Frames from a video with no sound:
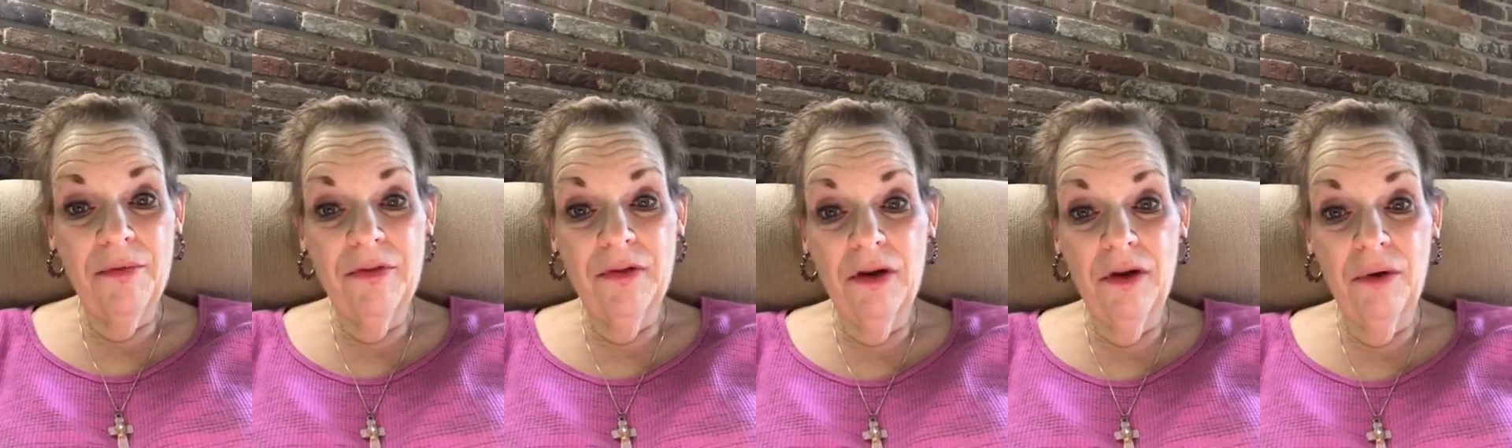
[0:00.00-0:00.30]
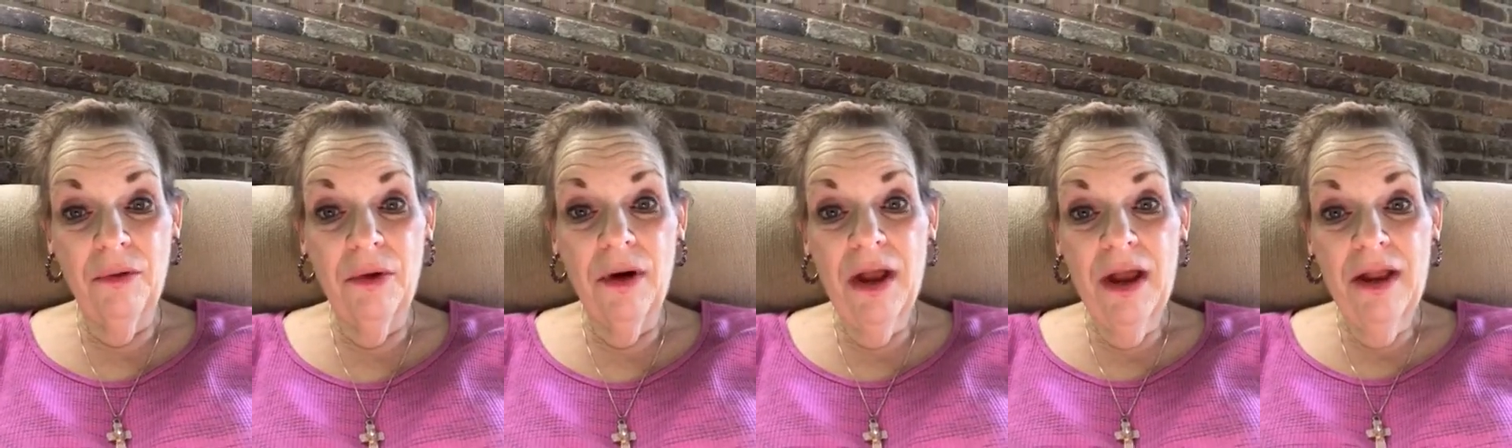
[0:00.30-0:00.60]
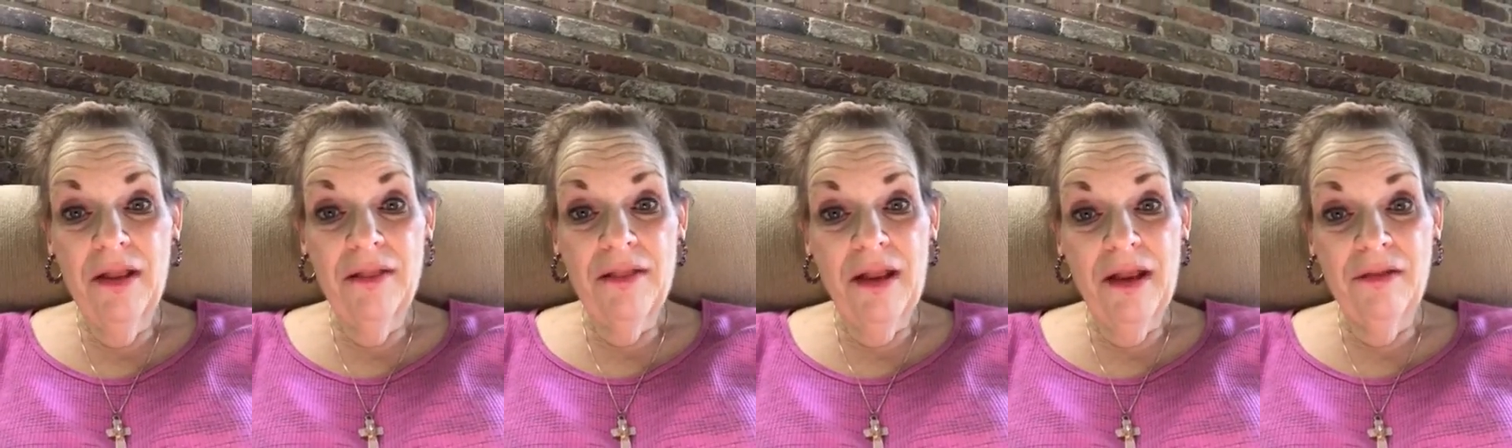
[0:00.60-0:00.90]
So
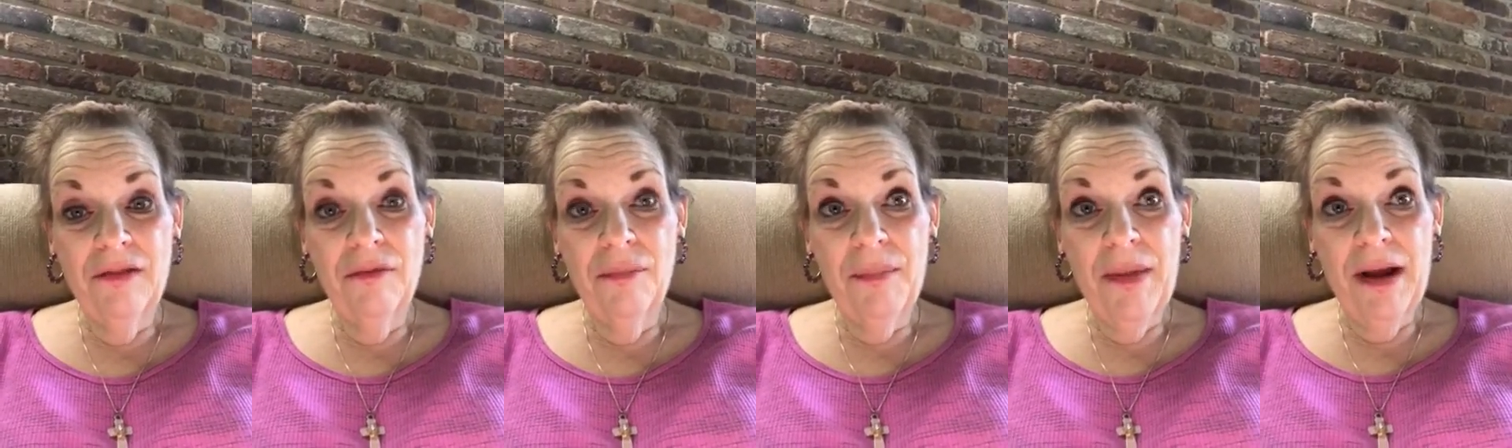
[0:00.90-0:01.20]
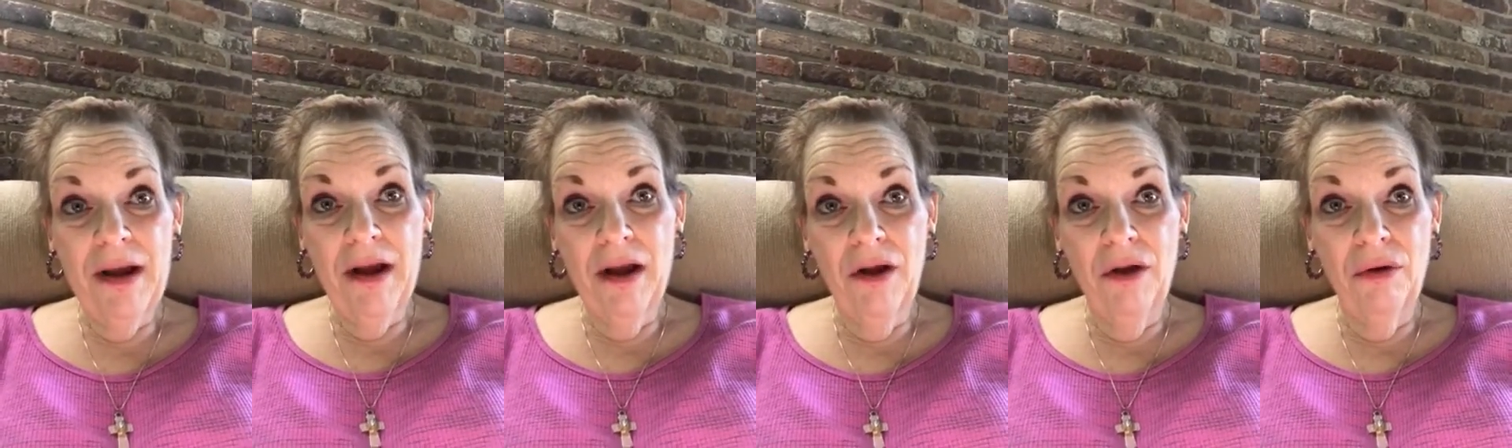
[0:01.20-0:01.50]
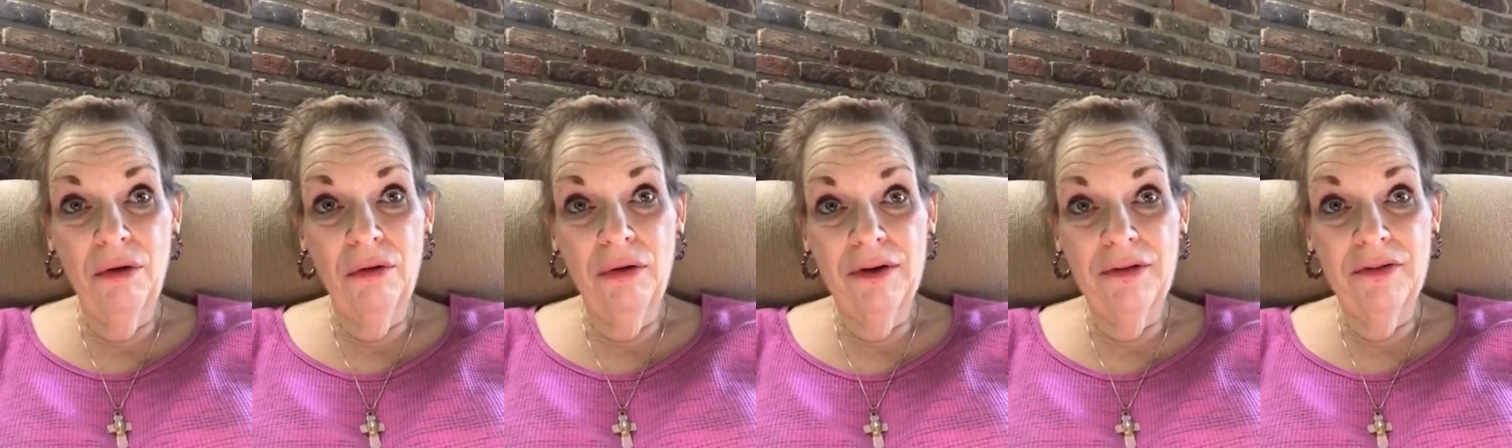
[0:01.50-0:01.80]
that's my
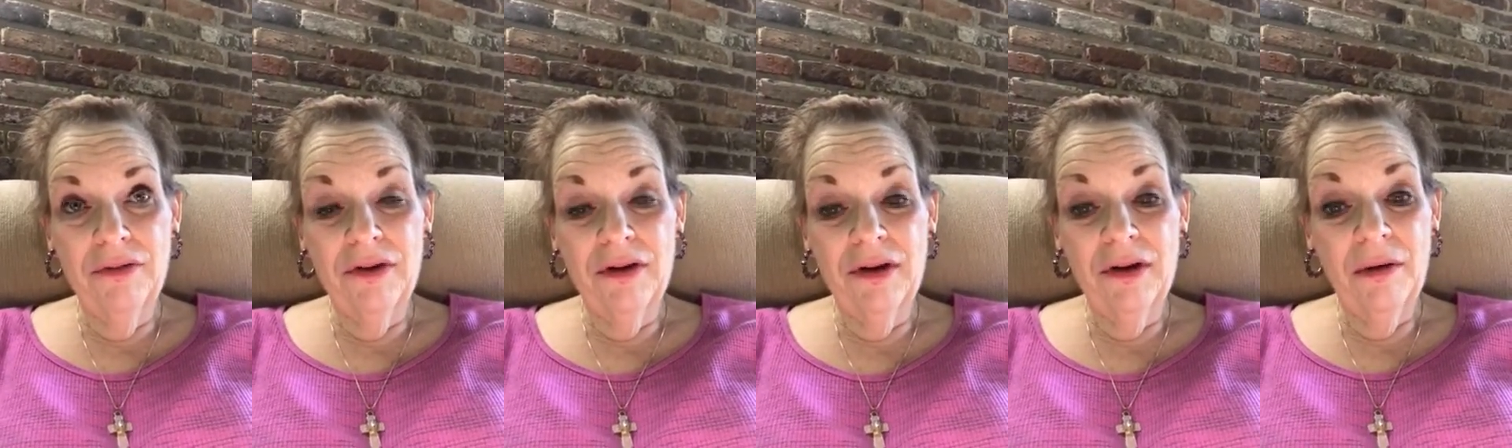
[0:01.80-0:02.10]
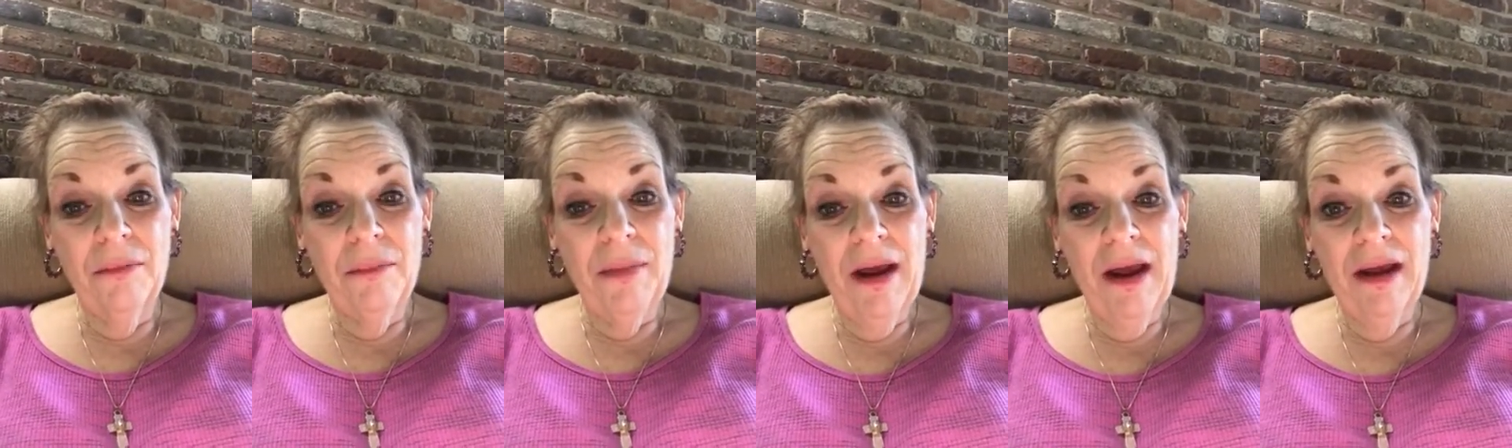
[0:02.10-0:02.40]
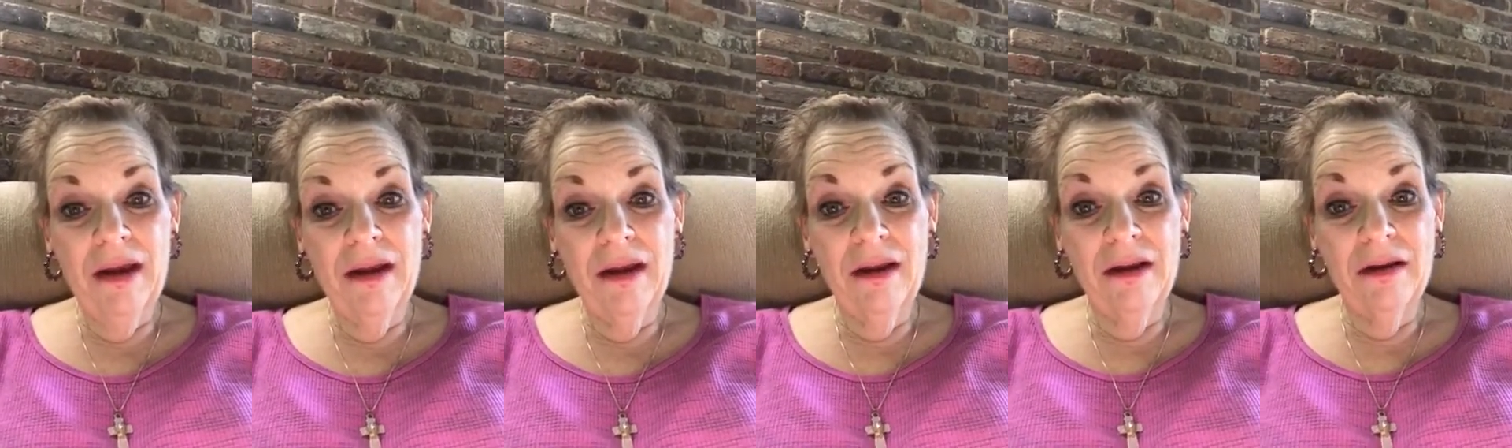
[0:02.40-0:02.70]
goal is to get
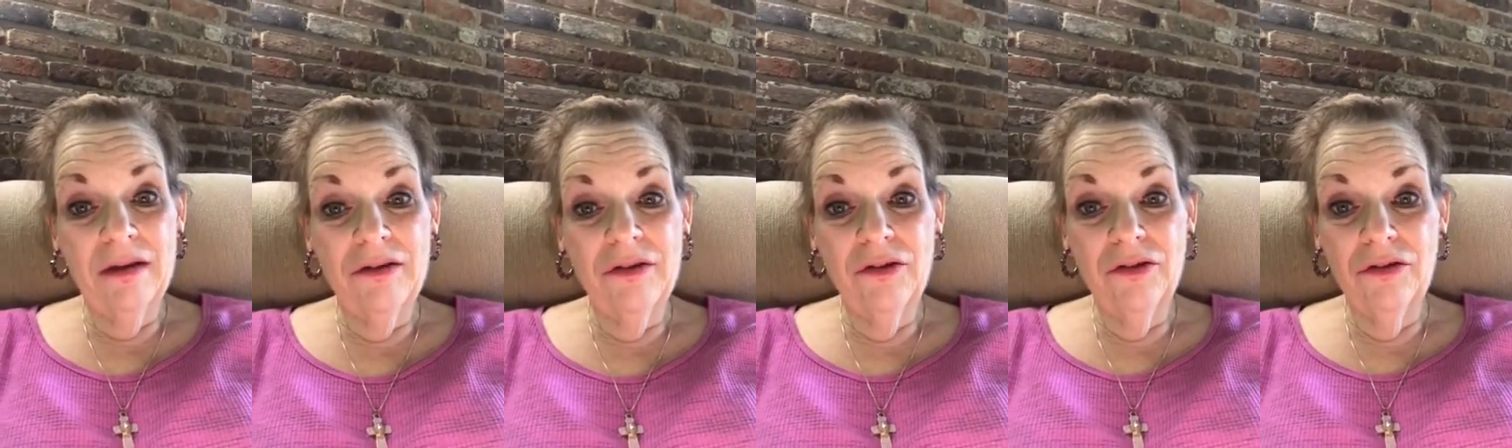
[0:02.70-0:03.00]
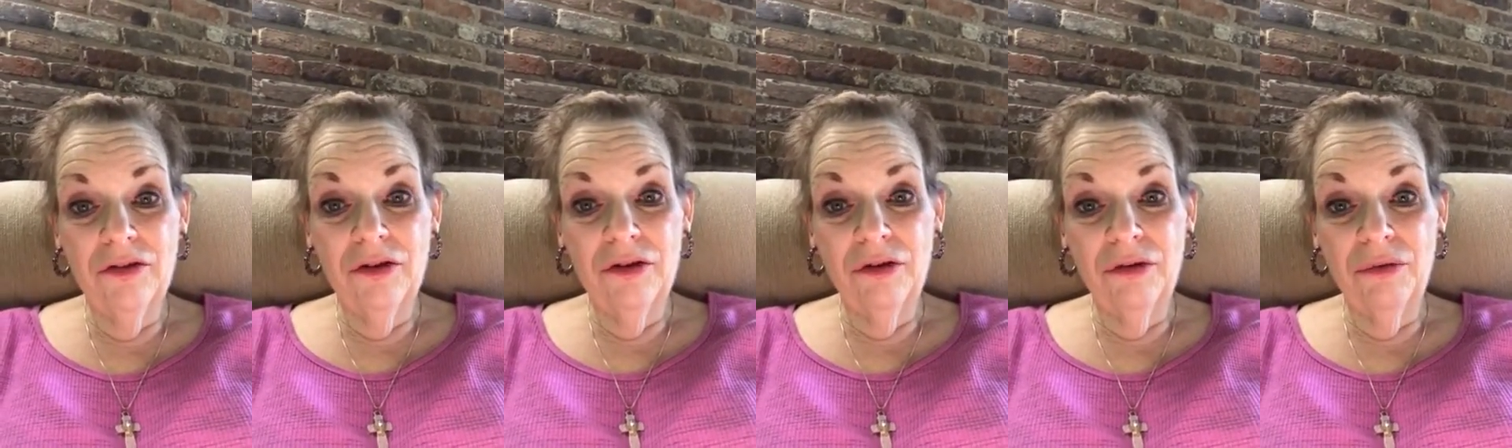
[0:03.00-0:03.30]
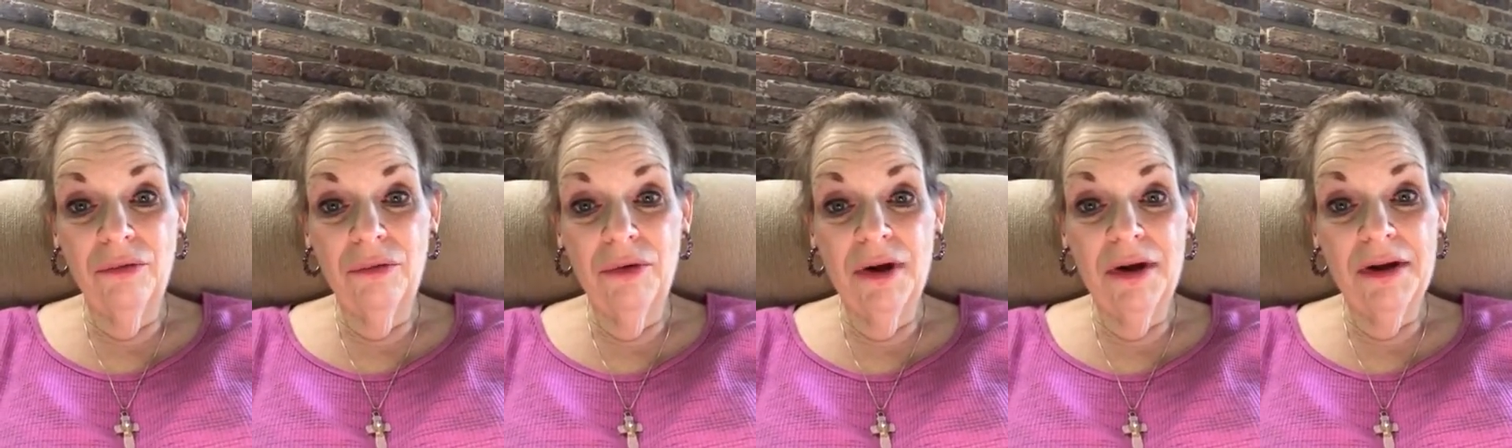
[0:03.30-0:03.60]
back
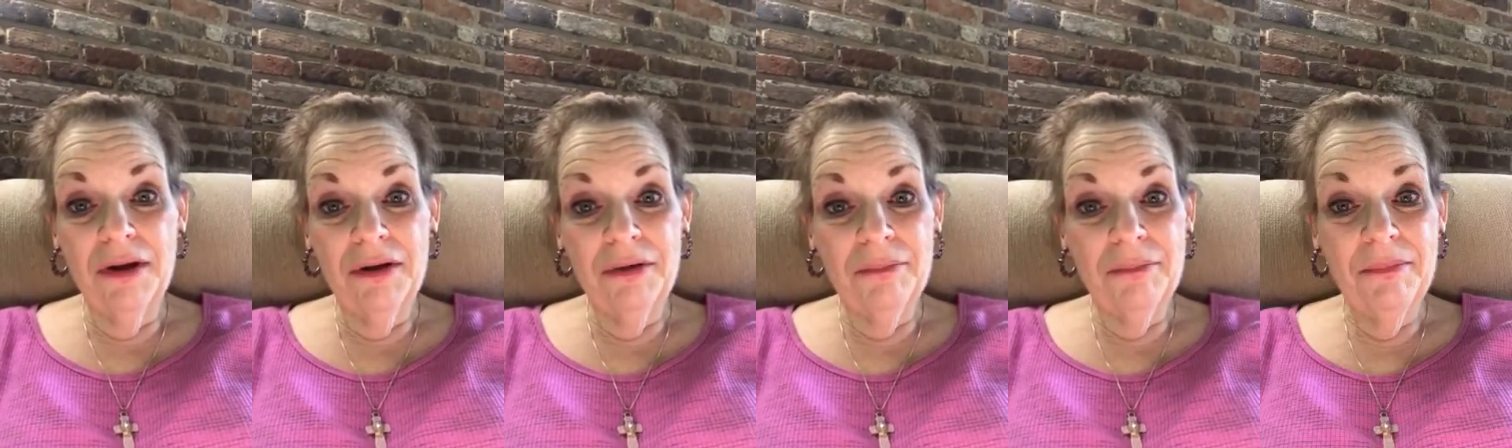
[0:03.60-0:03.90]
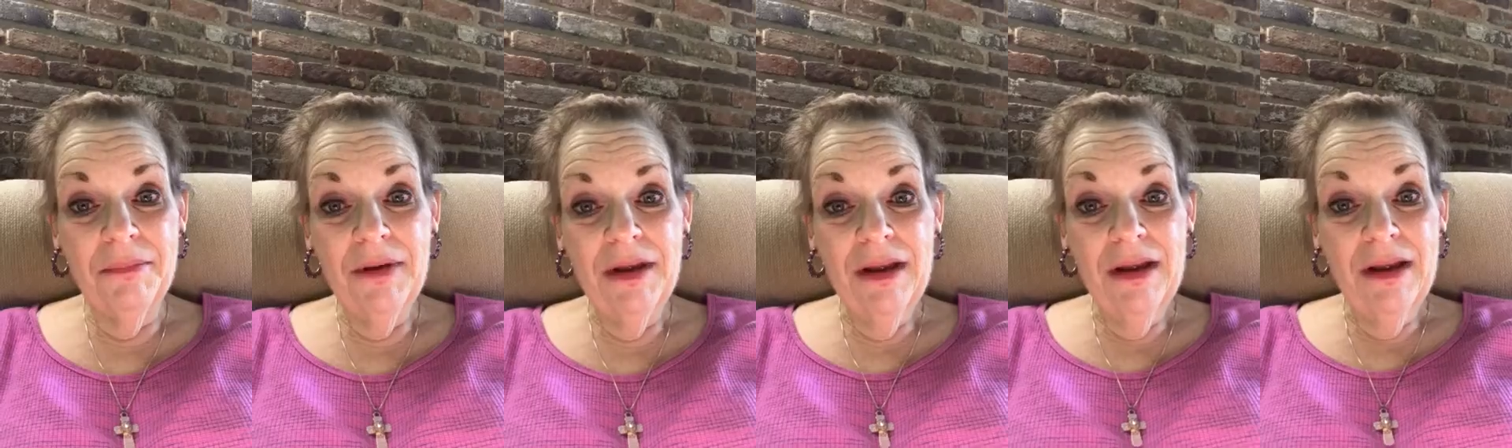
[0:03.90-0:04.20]
into um,